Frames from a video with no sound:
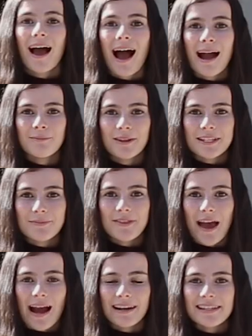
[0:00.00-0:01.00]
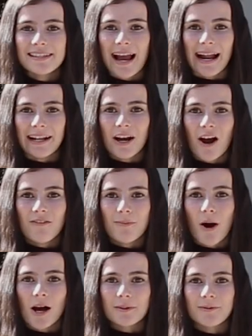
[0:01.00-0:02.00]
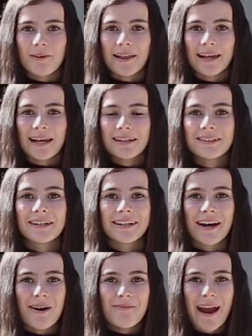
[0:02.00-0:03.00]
I'm Elizabeth Addis signing off from Haas Pavilion. Go